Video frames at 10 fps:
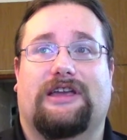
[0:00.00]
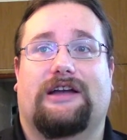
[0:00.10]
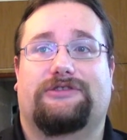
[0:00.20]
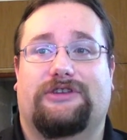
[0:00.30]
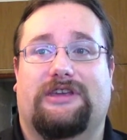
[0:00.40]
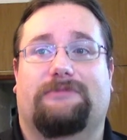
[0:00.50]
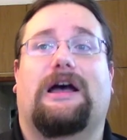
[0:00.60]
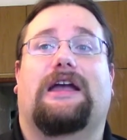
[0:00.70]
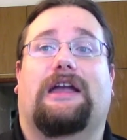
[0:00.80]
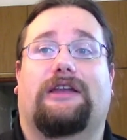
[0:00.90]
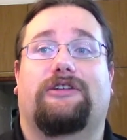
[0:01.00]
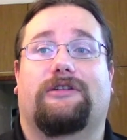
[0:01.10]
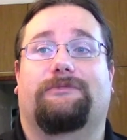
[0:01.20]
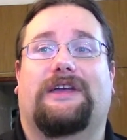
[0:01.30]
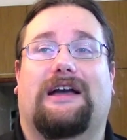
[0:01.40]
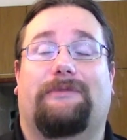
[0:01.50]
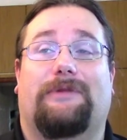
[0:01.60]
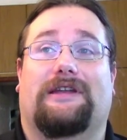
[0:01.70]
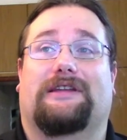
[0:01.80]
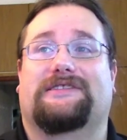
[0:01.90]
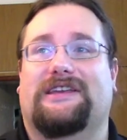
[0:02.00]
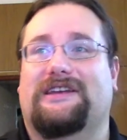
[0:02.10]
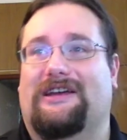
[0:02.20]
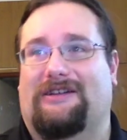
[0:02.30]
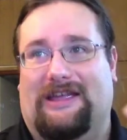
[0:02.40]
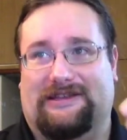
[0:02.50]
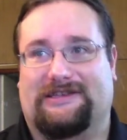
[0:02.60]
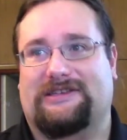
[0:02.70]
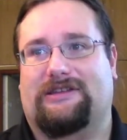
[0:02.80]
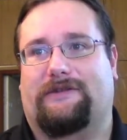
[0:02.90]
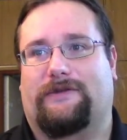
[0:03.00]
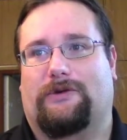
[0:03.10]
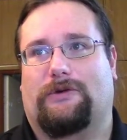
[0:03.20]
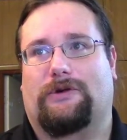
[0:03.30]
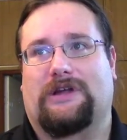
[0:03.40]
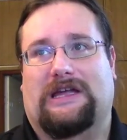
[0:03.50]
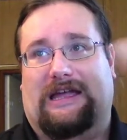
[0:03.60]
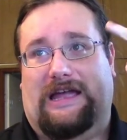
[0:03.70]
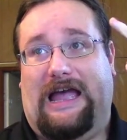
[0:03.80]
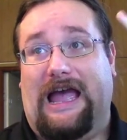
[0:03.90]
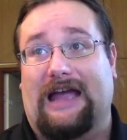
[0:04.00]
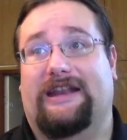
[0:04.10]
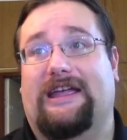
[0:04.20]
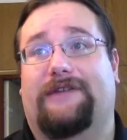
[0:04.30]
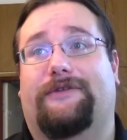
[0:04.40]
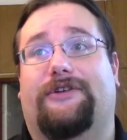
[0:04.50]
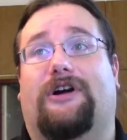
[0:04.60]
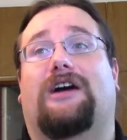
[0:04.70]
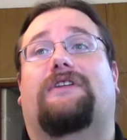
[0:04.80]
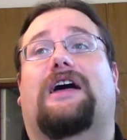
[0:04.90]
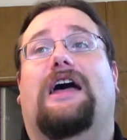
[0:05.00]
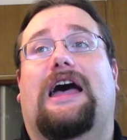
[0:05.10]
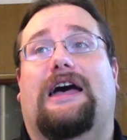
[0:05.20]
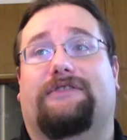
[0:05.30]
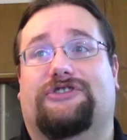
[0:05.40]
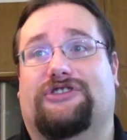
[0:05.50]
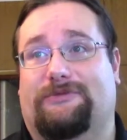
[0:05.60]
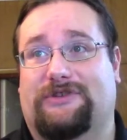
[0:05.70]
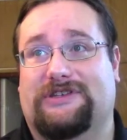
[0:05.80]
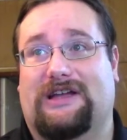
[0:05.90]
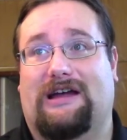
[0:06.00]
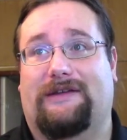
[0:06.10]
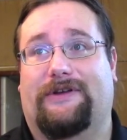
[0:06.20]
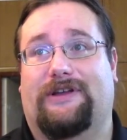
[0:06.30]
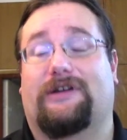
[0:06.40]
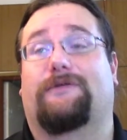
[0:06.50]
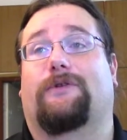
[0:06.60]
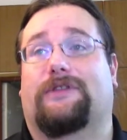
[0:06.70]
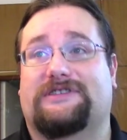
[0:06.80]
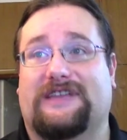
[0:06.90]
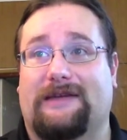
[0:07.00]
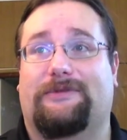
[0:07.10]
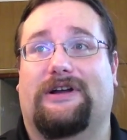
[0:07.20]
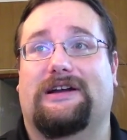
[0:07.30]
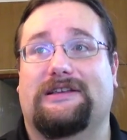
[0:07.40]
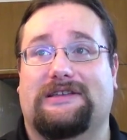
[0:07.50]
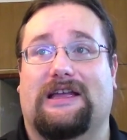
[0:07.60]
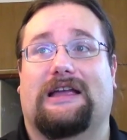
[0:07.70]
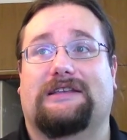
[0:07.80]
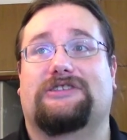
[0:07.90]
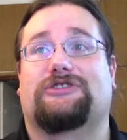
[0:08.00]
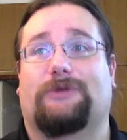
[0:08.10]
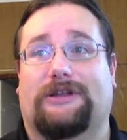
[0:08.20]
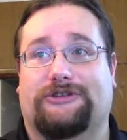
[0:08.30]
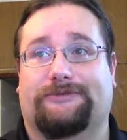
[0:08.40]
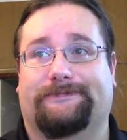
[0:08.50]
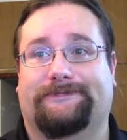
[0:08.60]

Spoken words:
go to eBay and you can pick up a Nintendo N64 and an Everdrive, have it shipped to South Africa for the same price as a Switch.